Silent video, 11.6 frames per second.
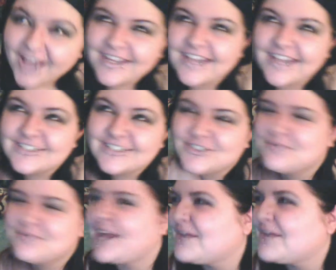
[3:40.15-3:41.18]
Yes, our trip
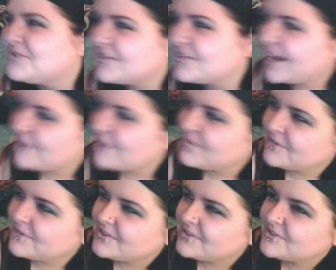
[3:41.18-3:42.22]
to Amsterdam, where
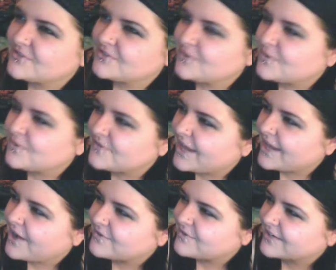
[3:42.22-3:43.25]
we sold
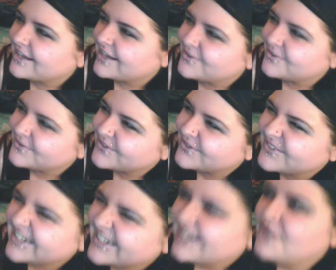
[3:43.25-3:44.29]
that. I forgot the whole
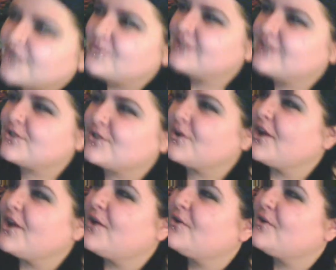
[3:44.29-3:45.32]
story. You we sold
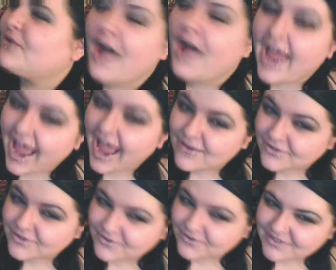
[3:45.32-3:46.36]
our trip. No, I
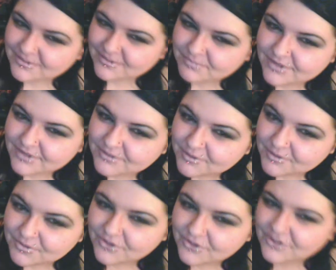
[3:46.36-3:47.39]
have it on the the
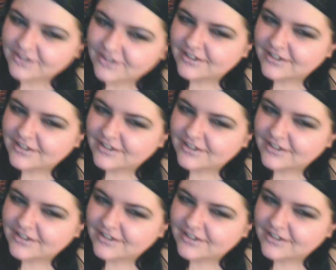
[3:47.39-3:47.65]
computer.